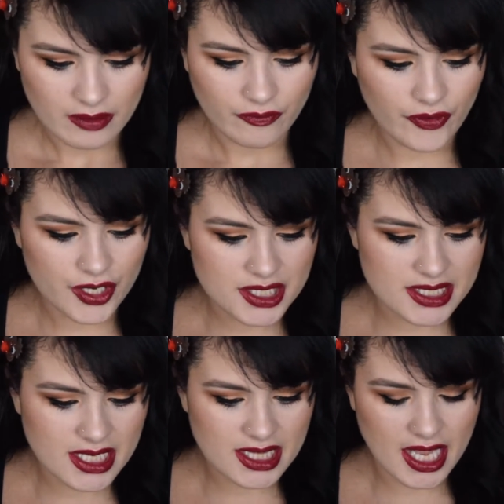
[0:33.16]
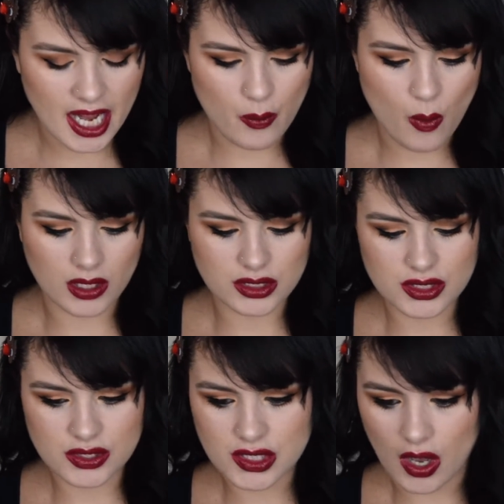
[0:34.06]
first thing that I
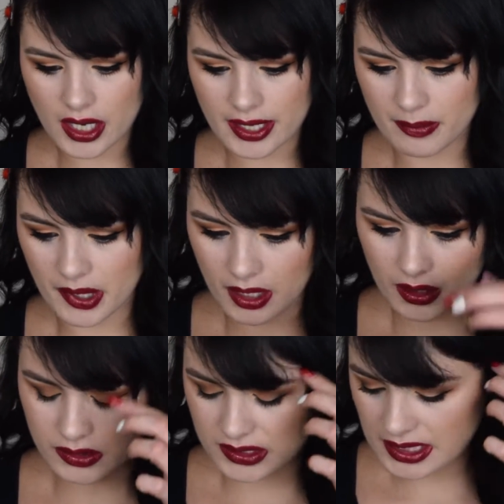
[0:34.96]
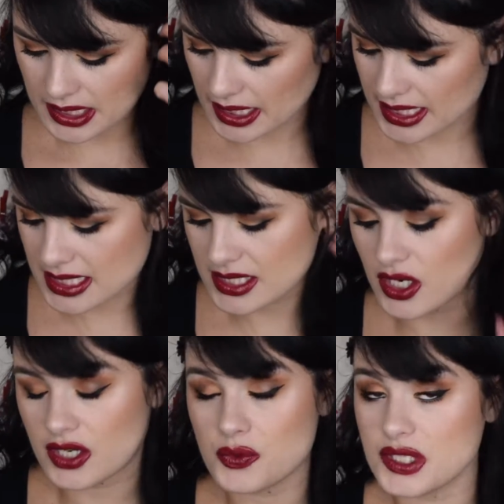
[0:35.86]
want to talk about, let's
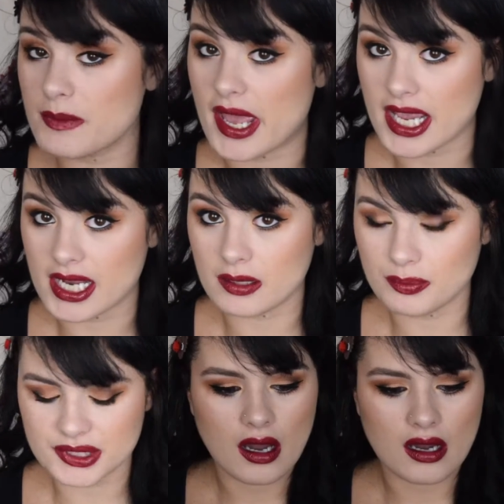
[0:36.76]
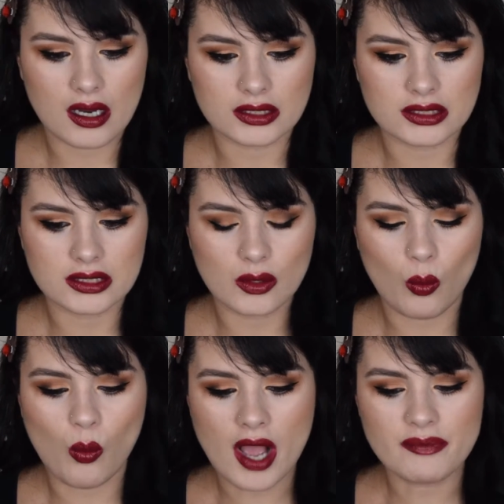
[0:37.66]
start with the makeup.
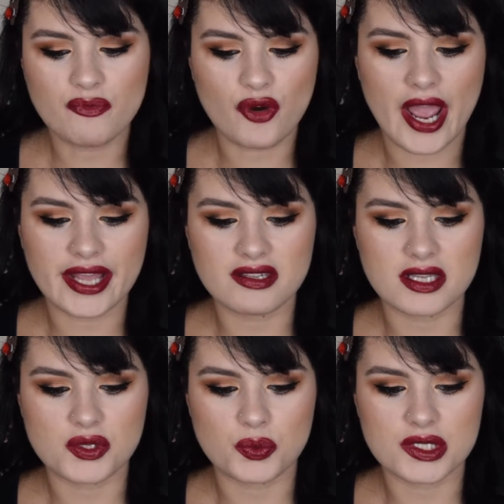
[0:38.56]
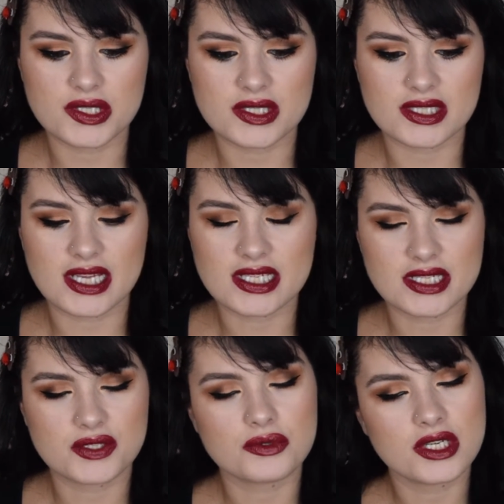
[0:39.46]
One brand that
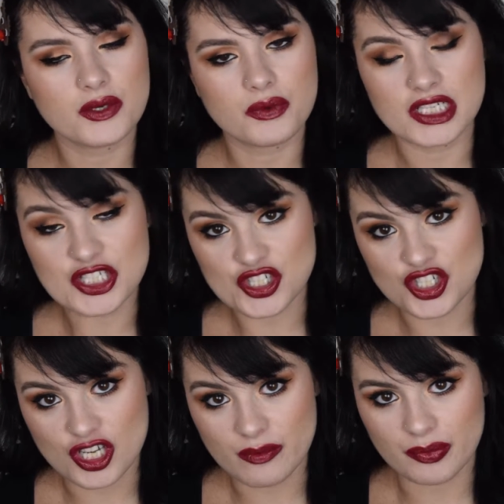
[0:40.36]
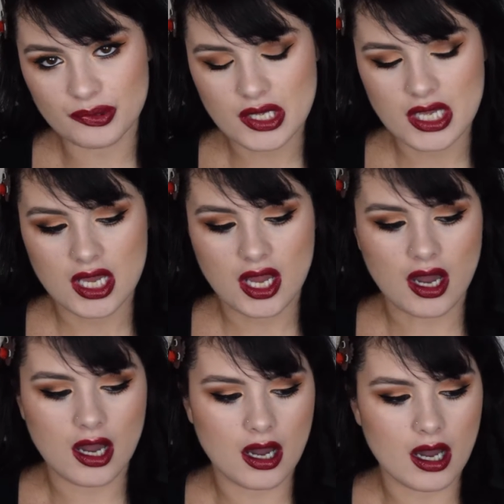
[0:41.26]
is really cheap.
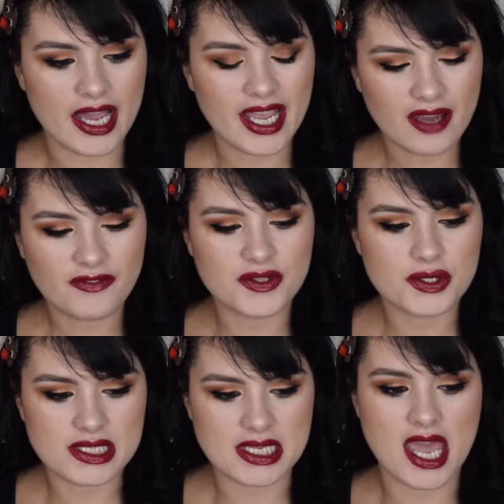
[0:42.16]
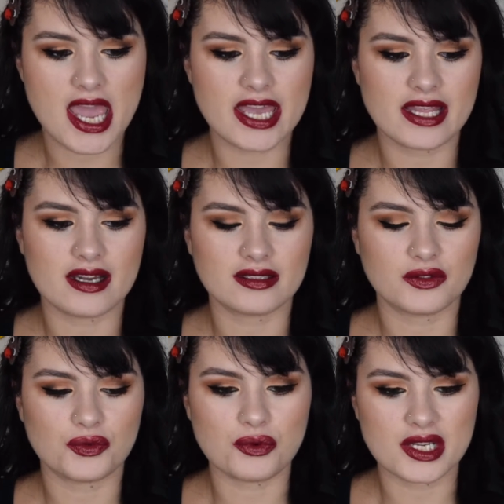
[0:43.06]
I have to say
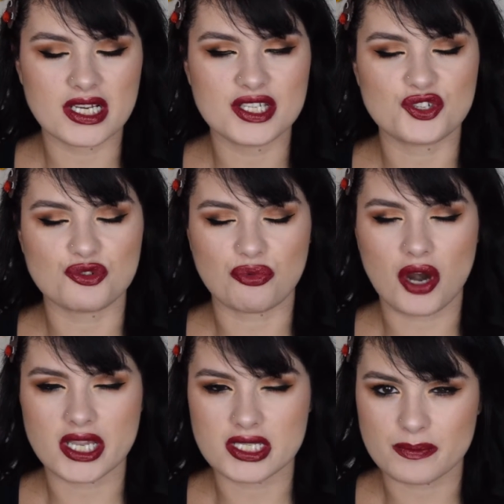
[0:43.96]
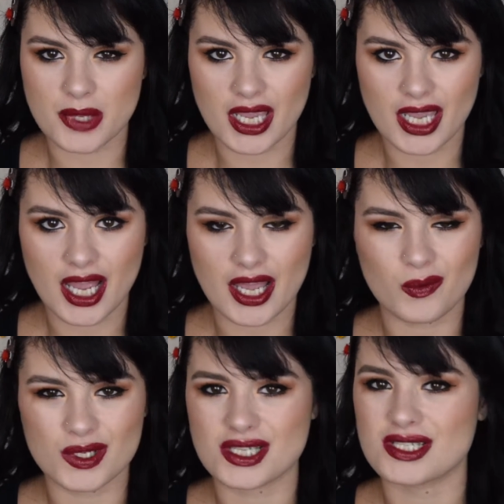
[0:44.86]
that really surprised me. I
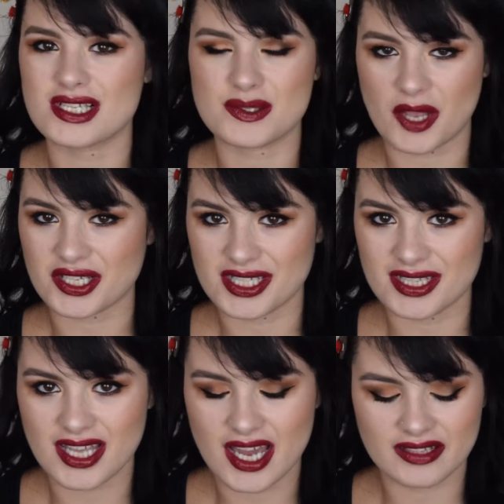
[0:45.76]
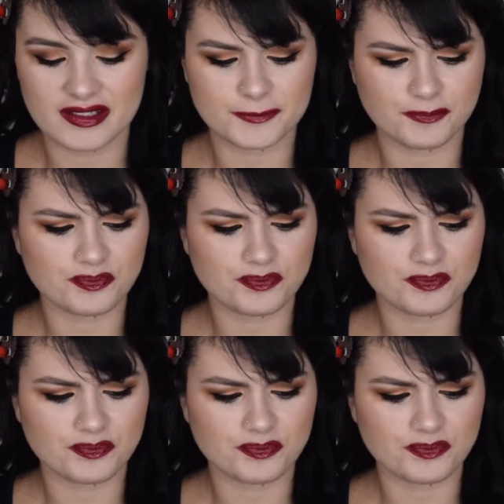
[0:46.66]
wasn't expecting that.